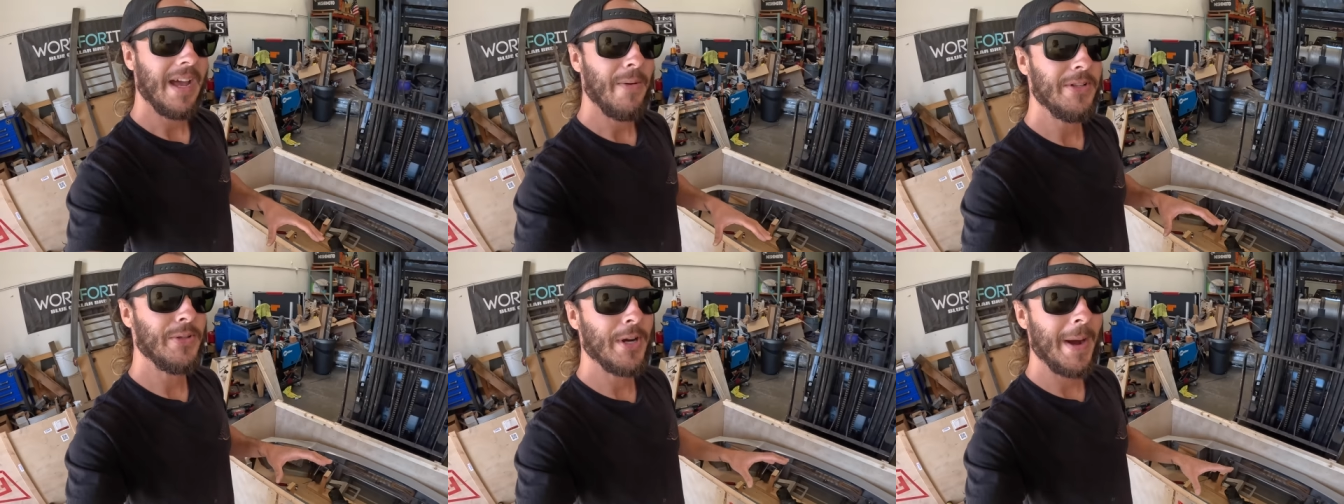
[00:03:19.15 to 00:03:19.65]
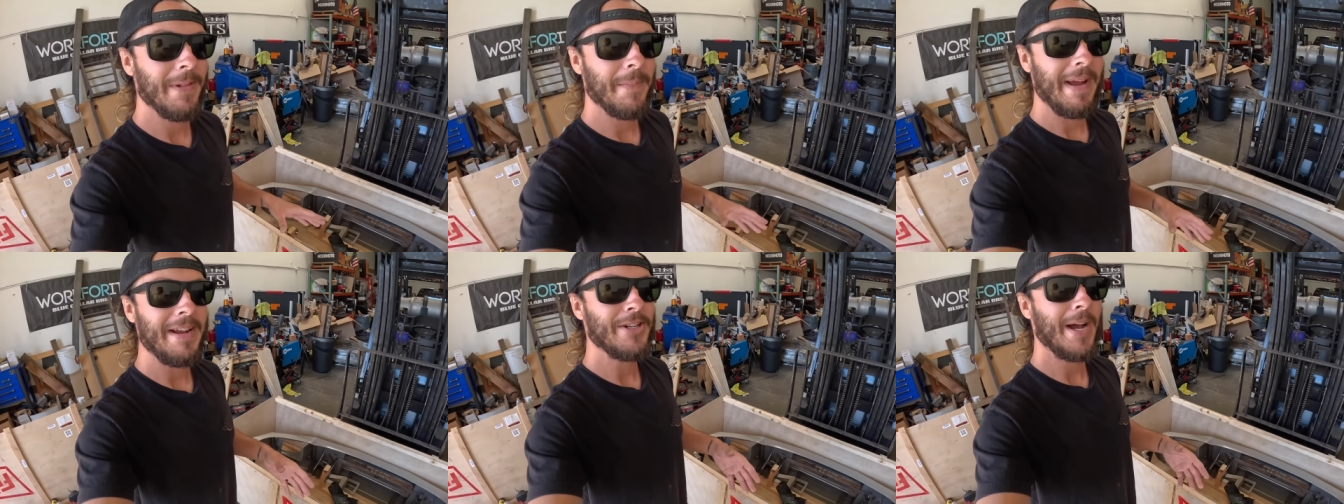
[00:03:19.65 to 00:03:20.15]
I went to a couple of
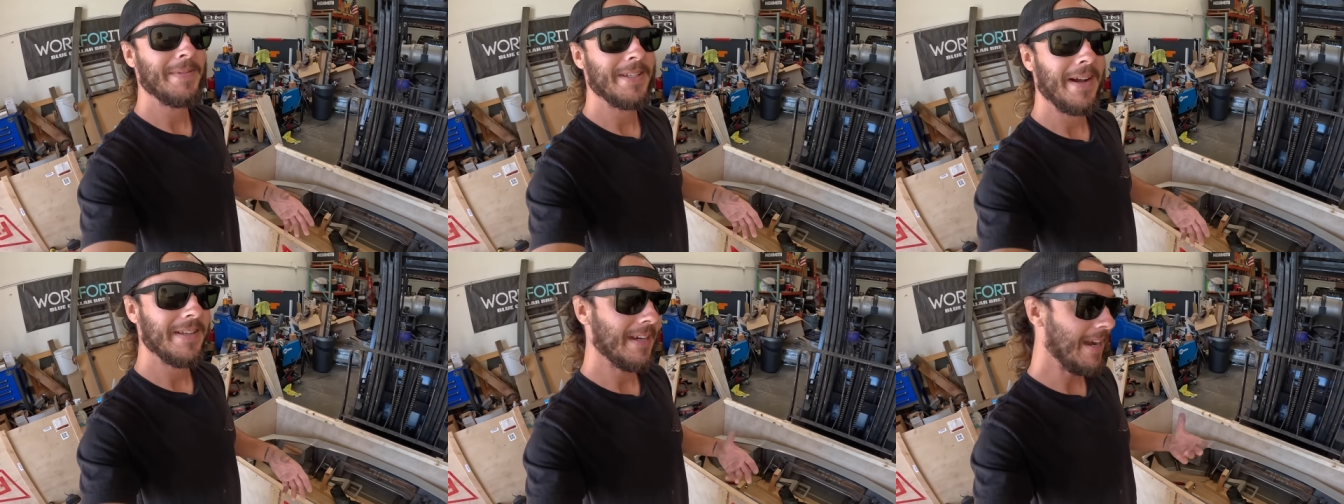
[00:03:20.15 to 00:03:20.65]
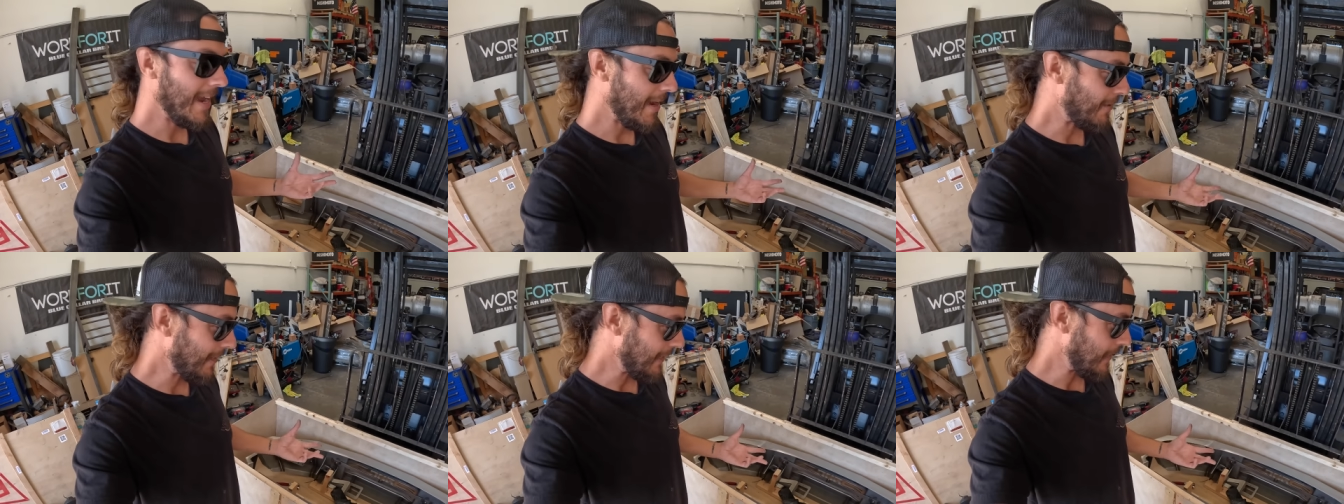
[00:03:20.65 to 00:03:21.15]
paint shops and I was like, hey, I
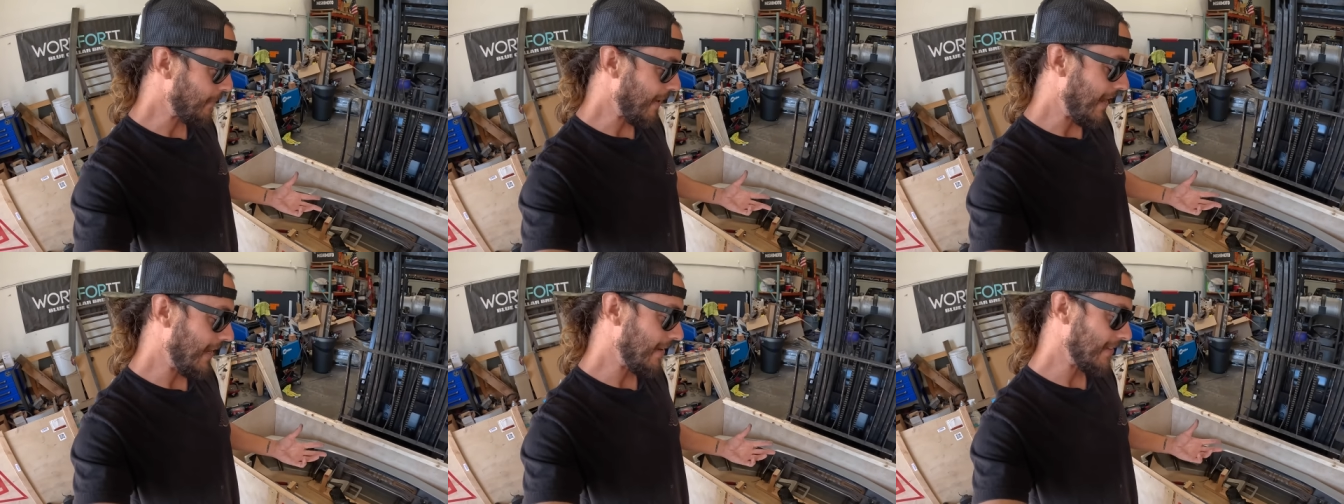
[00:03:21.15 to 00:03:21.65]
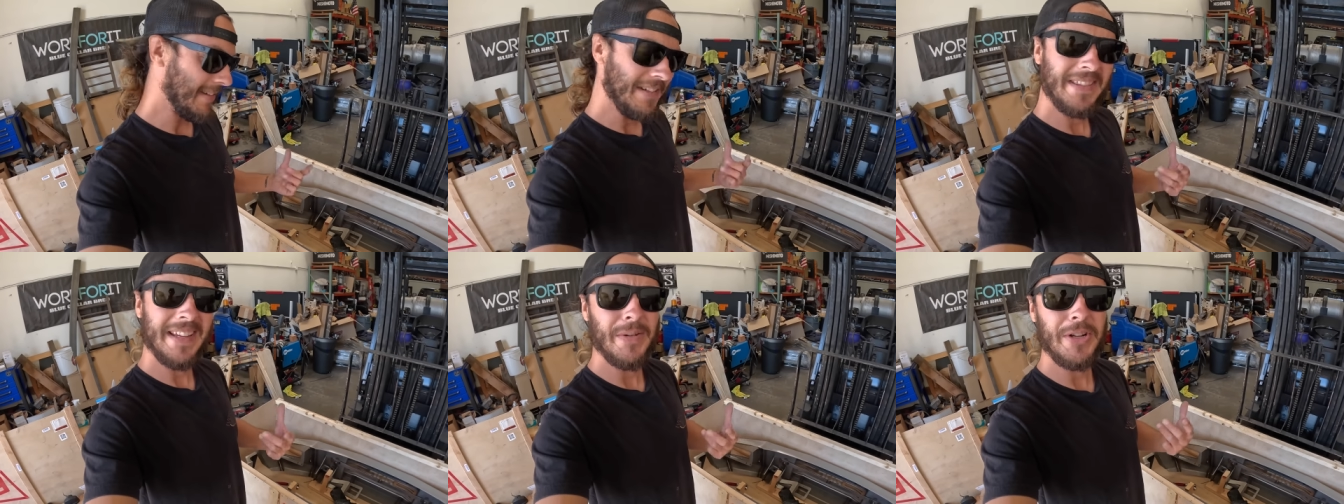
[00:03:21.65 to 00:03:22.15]
wanna get these painted. I was like, do
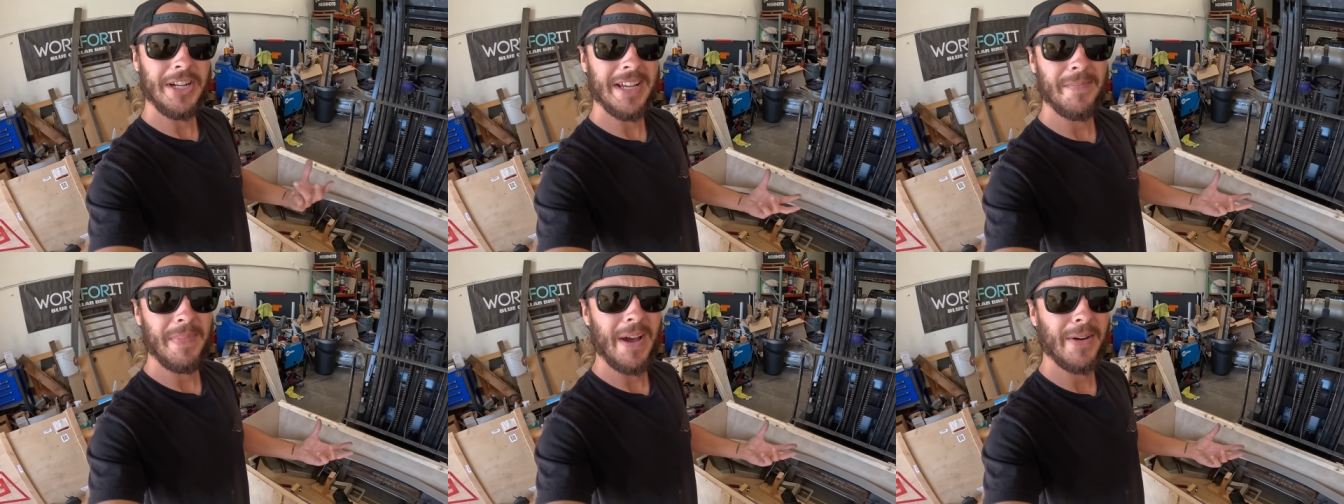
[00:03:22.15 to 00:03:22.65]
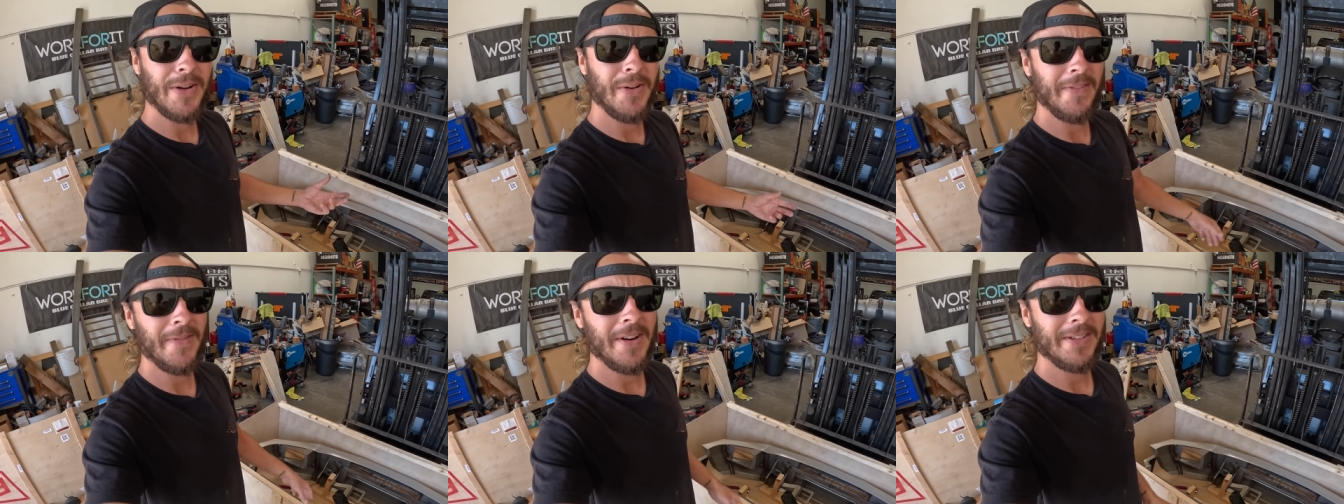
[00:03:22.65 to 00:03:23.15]
you think we should get them powder
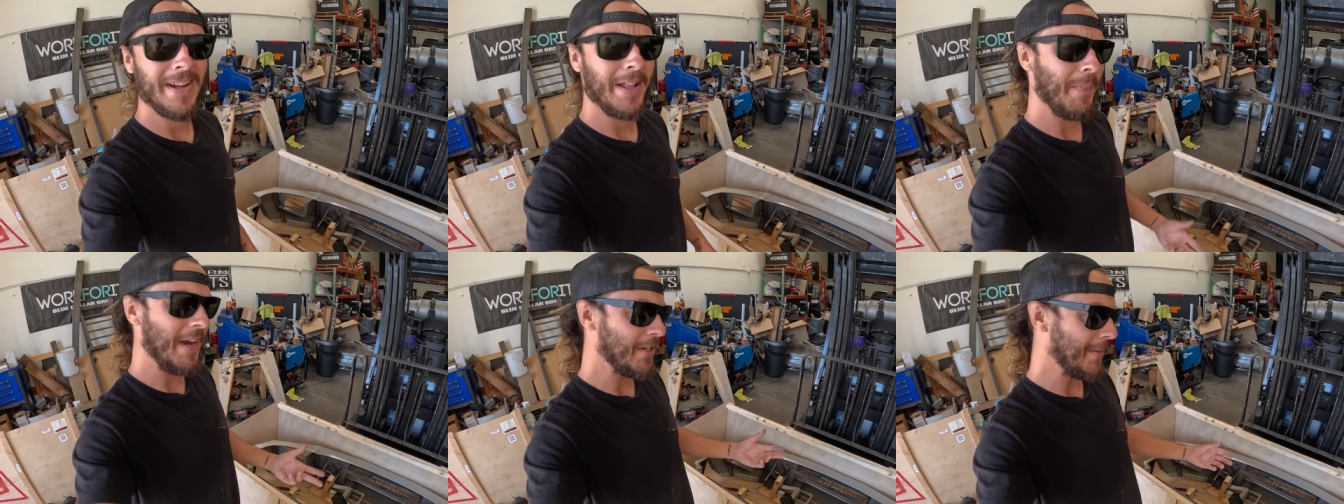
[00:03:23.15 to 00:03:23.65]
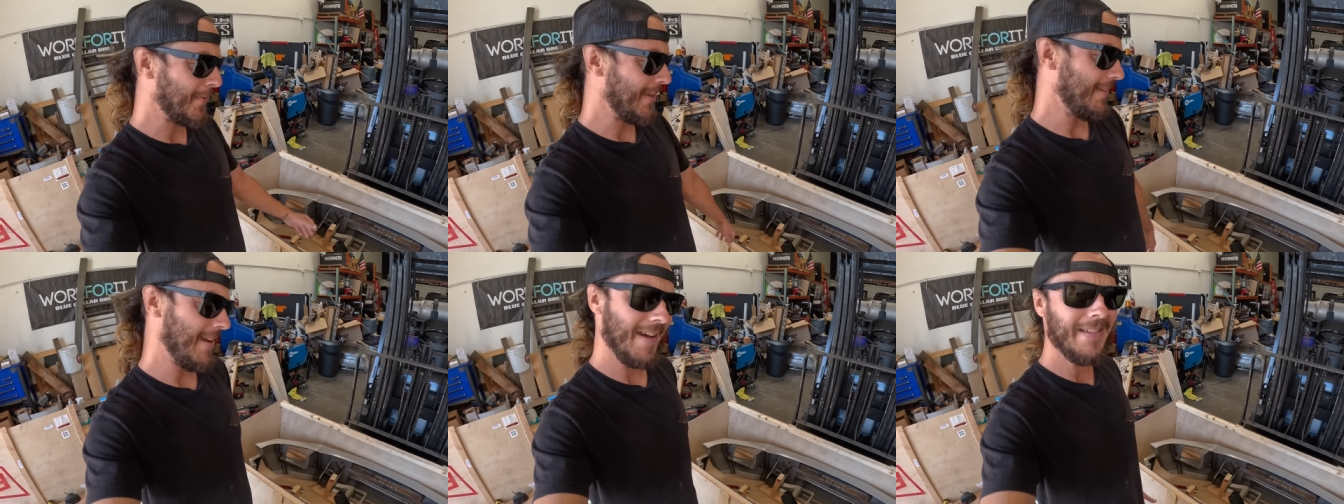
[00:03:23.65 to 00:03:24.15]
coated first? And all the paint shops were
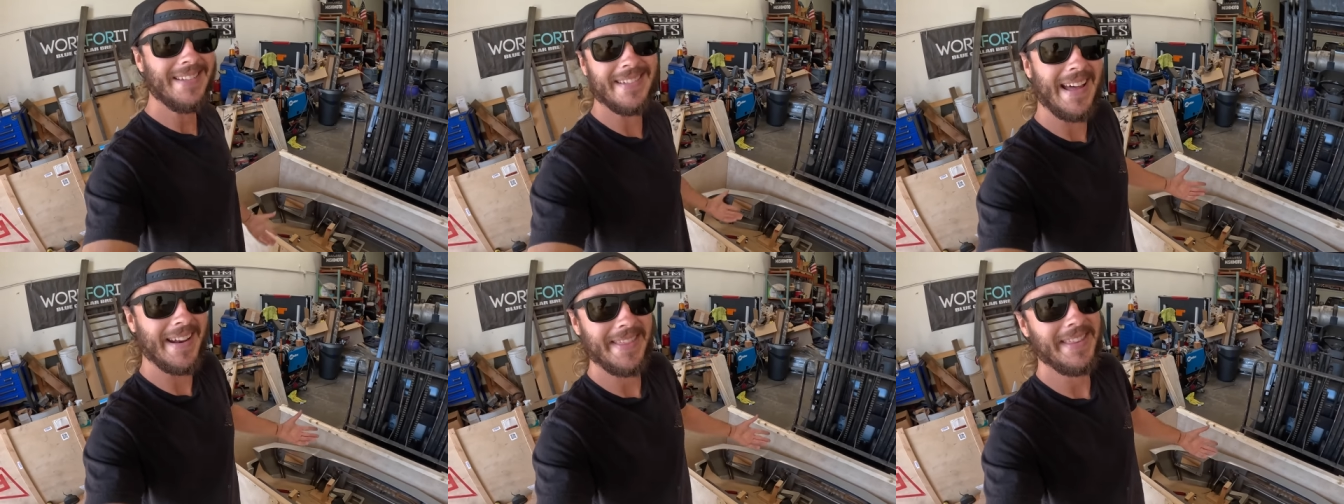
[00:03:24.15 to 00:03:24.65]
like, no, nah, that's not a